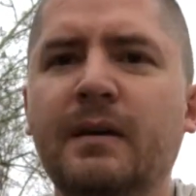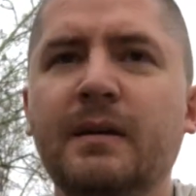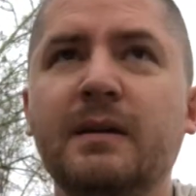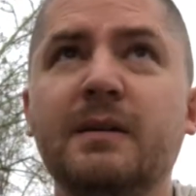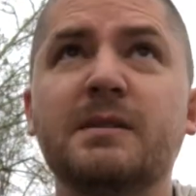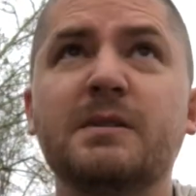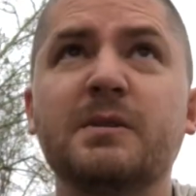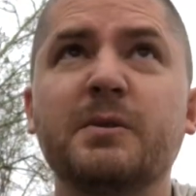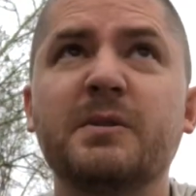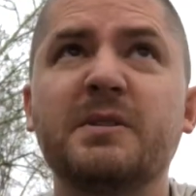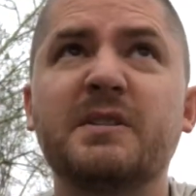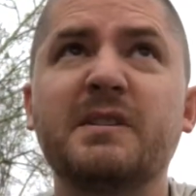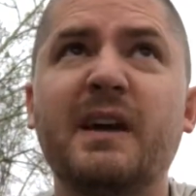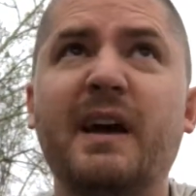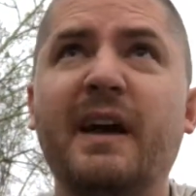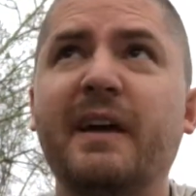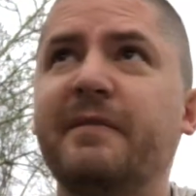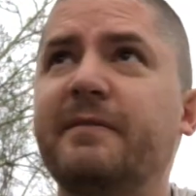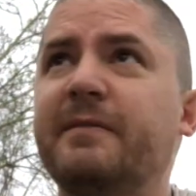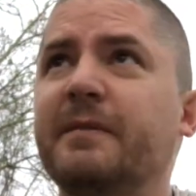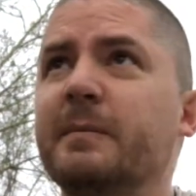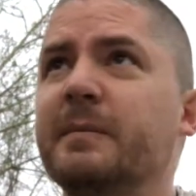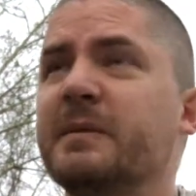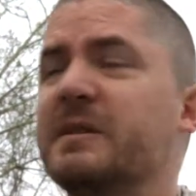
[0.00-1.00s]
So aside
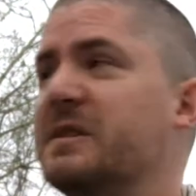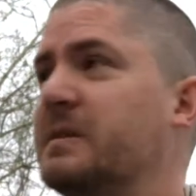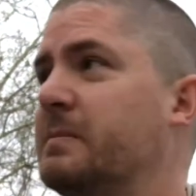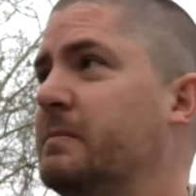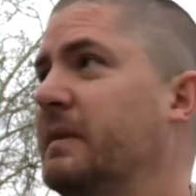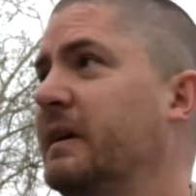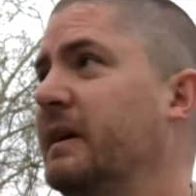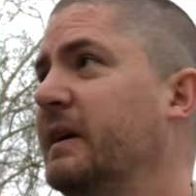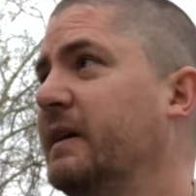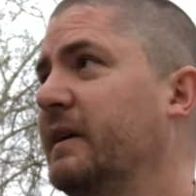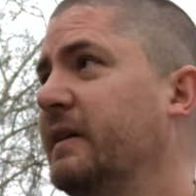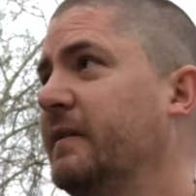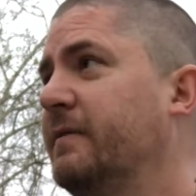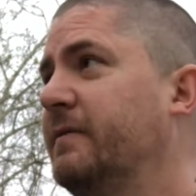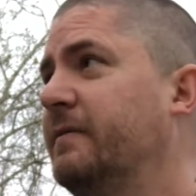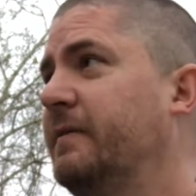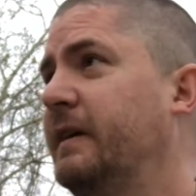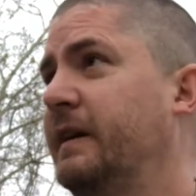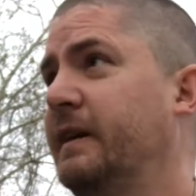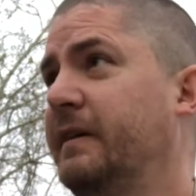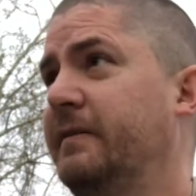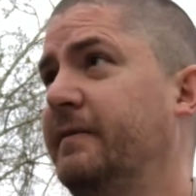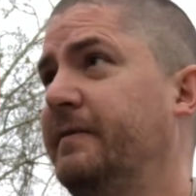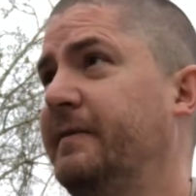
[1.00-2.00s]
from just being a
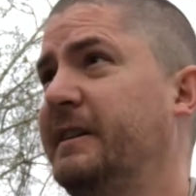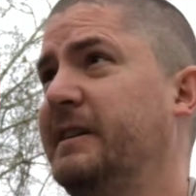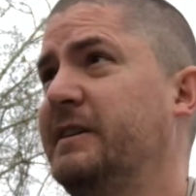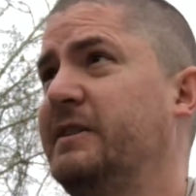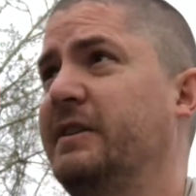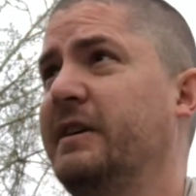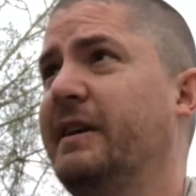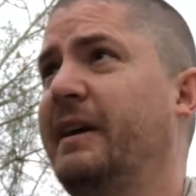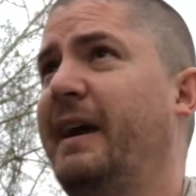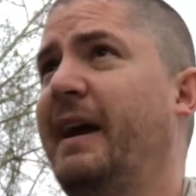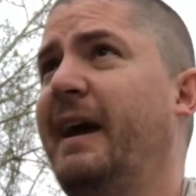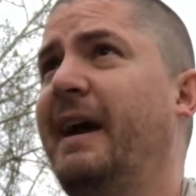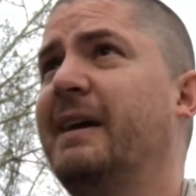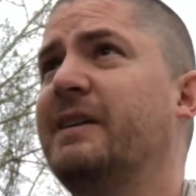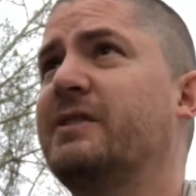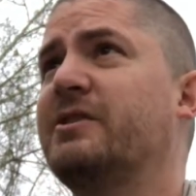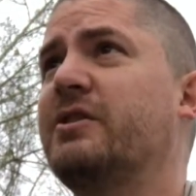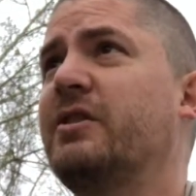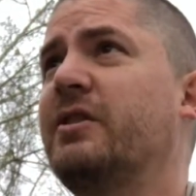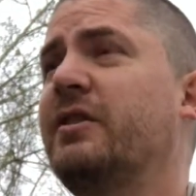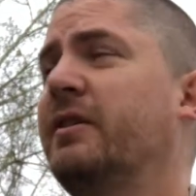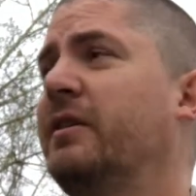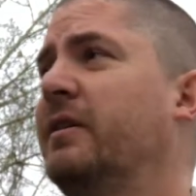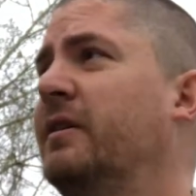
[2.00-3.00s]
fun fish to
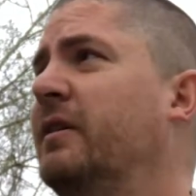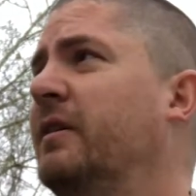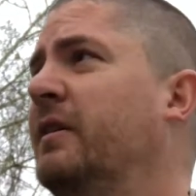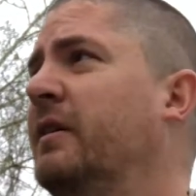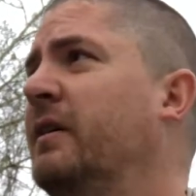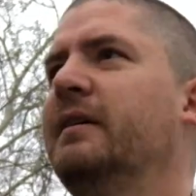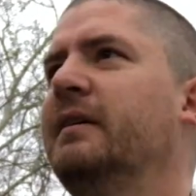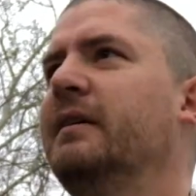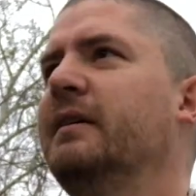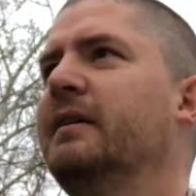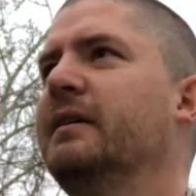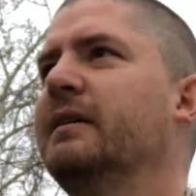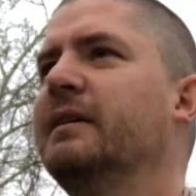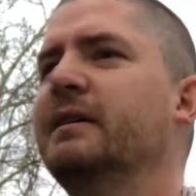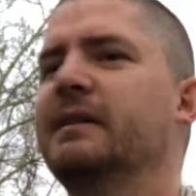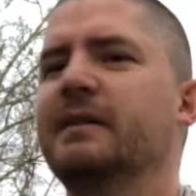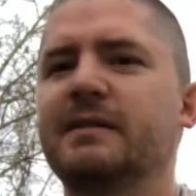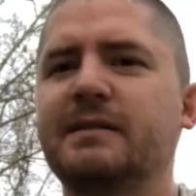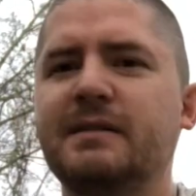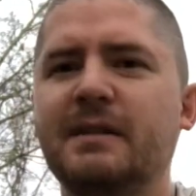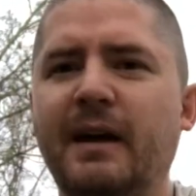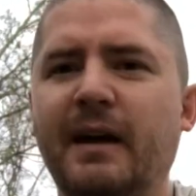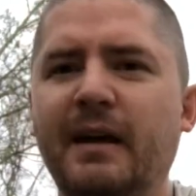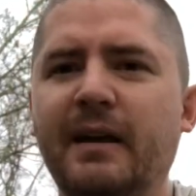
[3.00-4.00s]
catch,
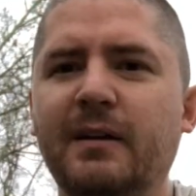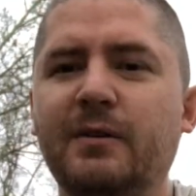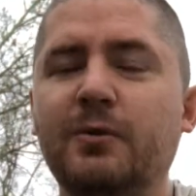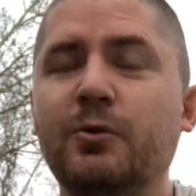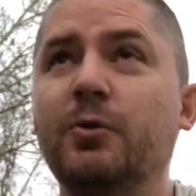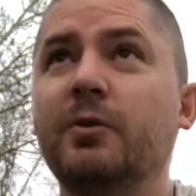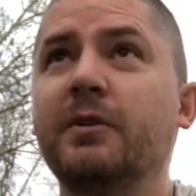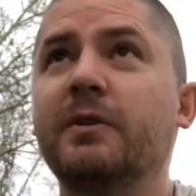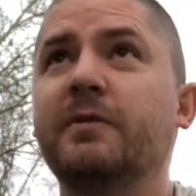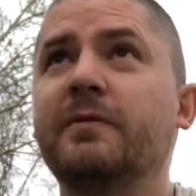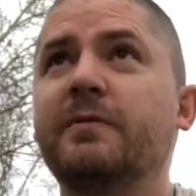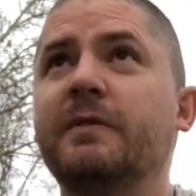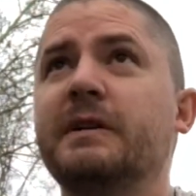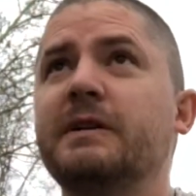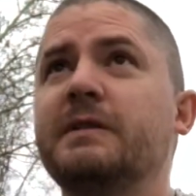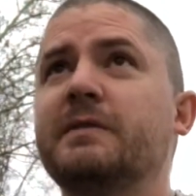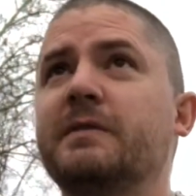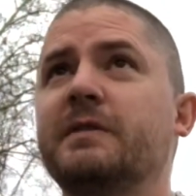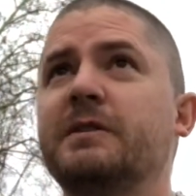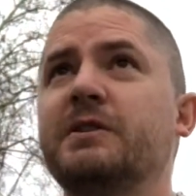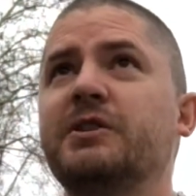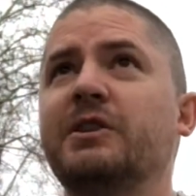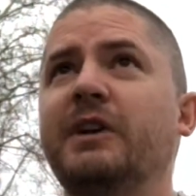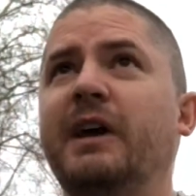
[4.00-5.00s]
it's kind of cool to fish
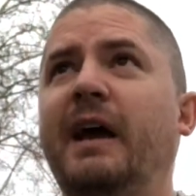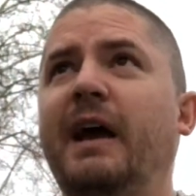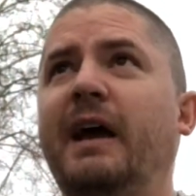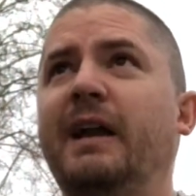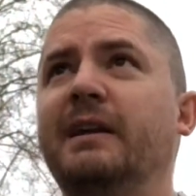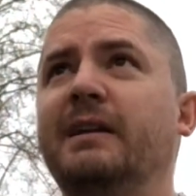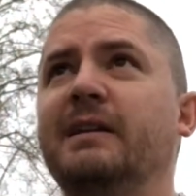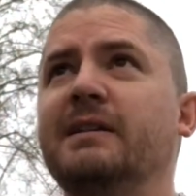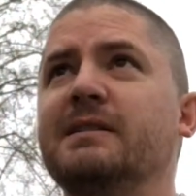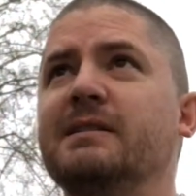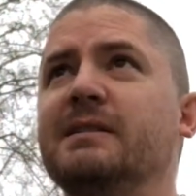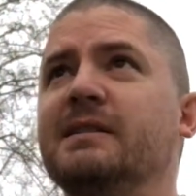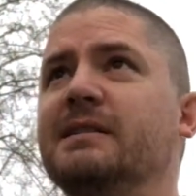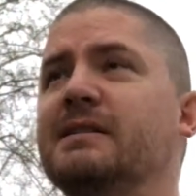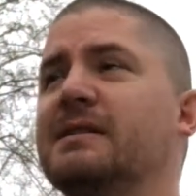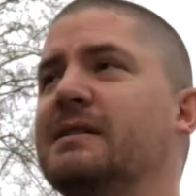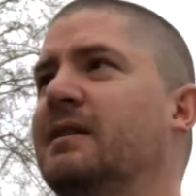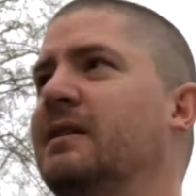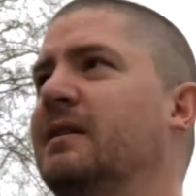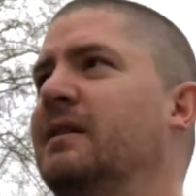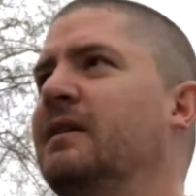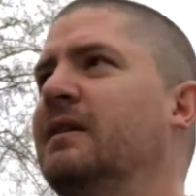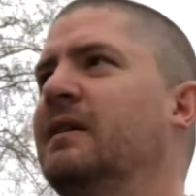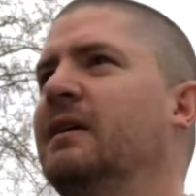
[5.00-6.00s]
for shad because
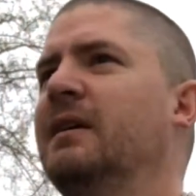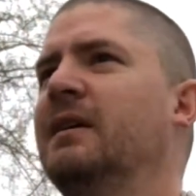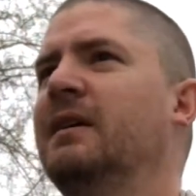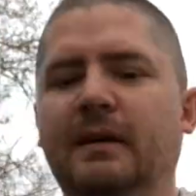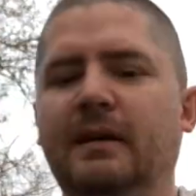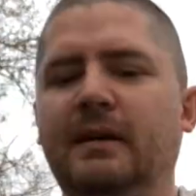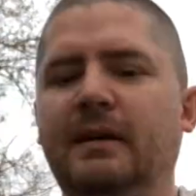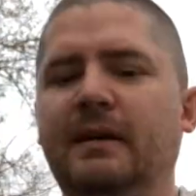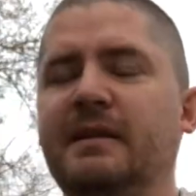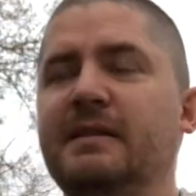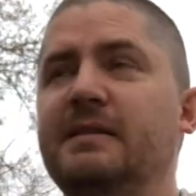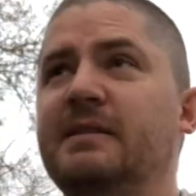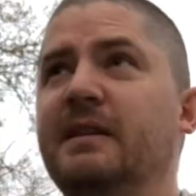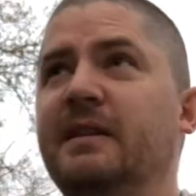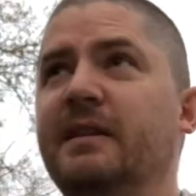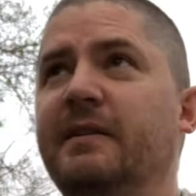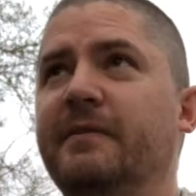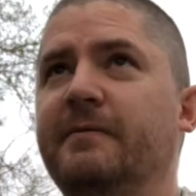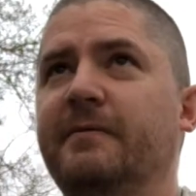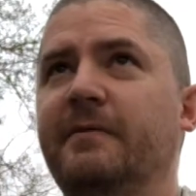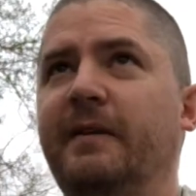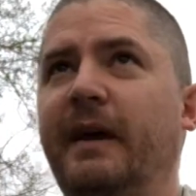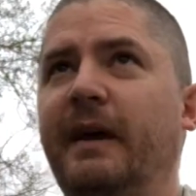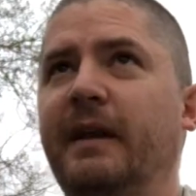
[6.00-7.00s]
it's an
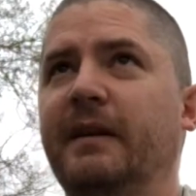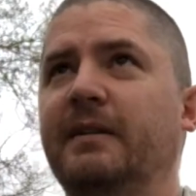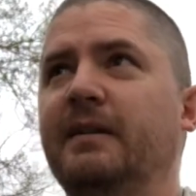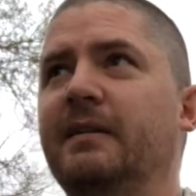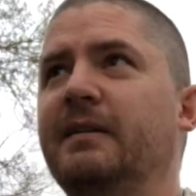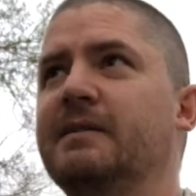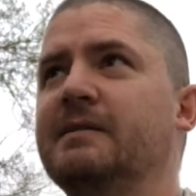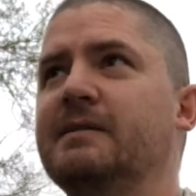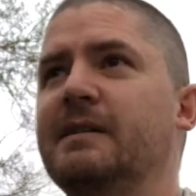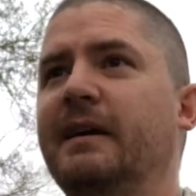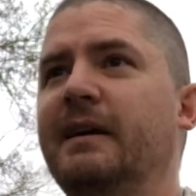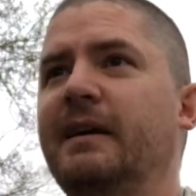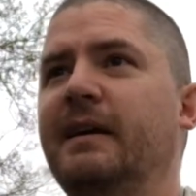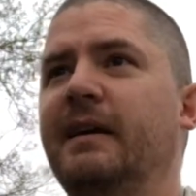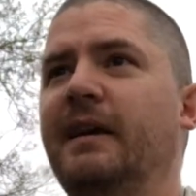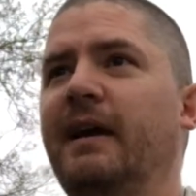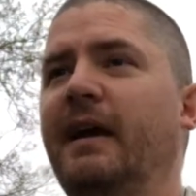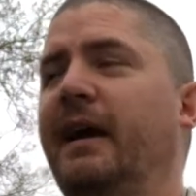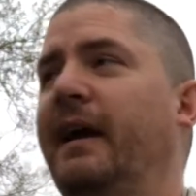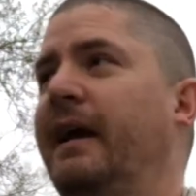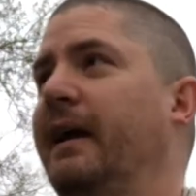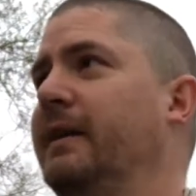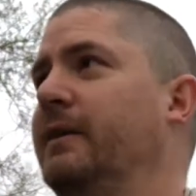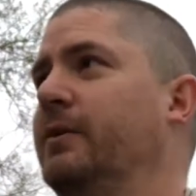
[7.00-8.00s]
event. It's like an
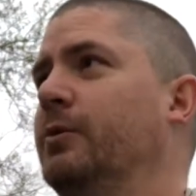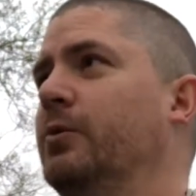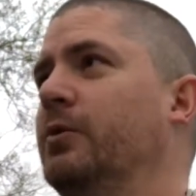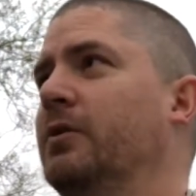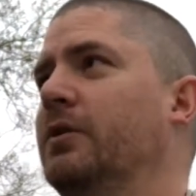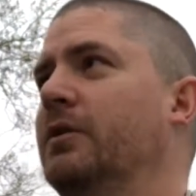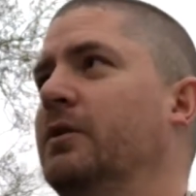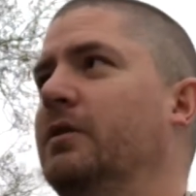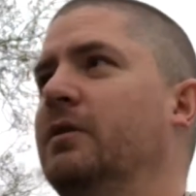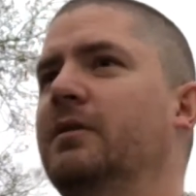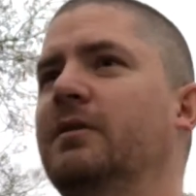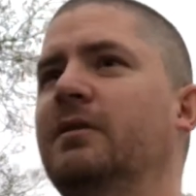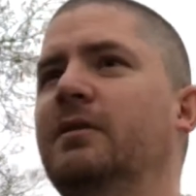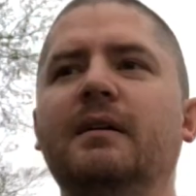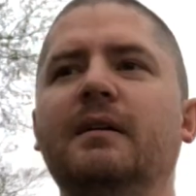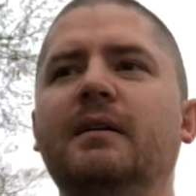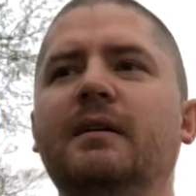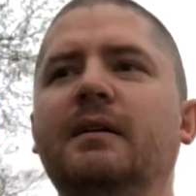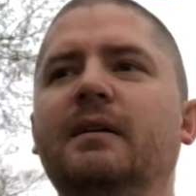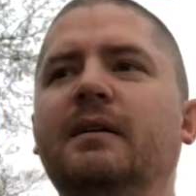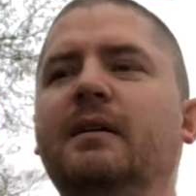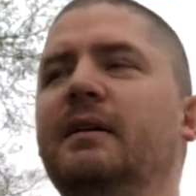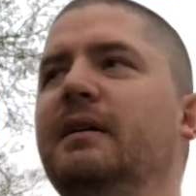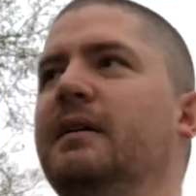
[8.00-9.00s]
annual,
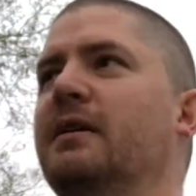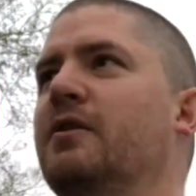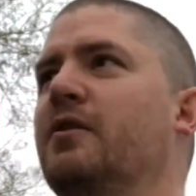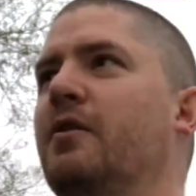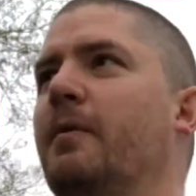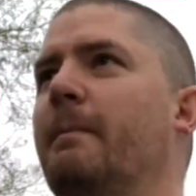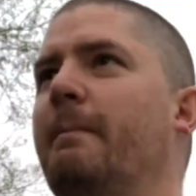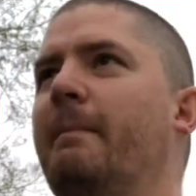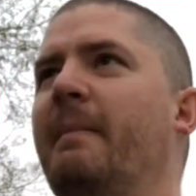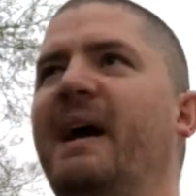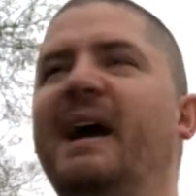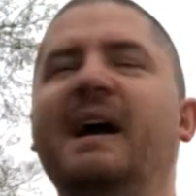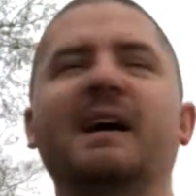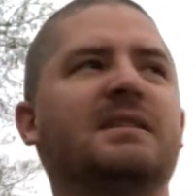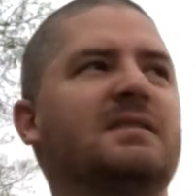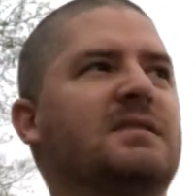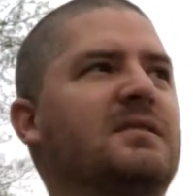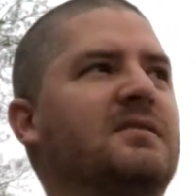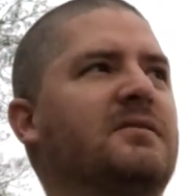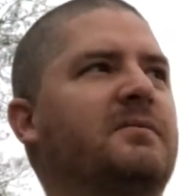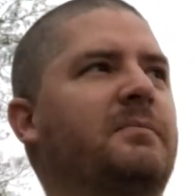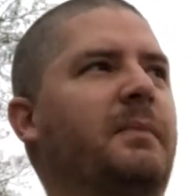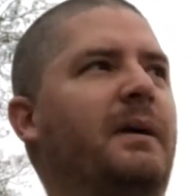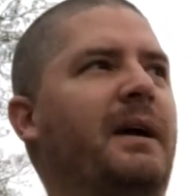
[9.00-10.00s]

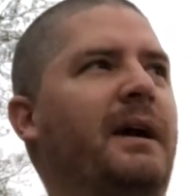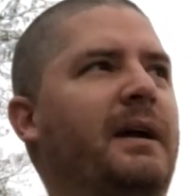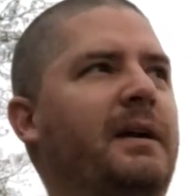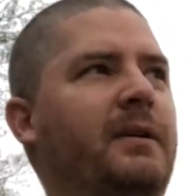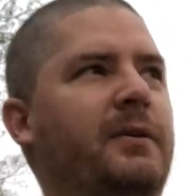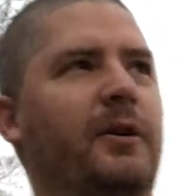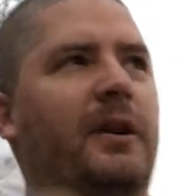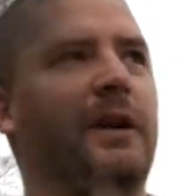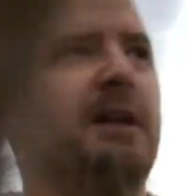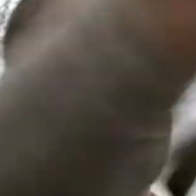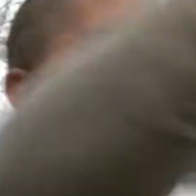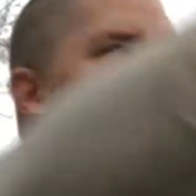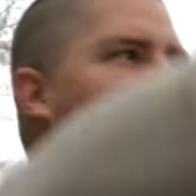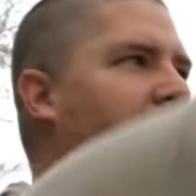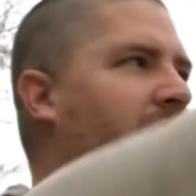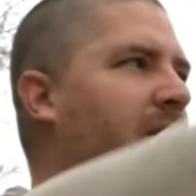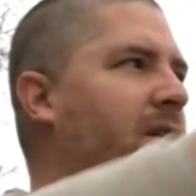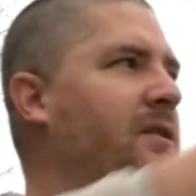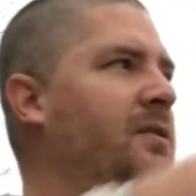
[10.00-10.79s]
massive migration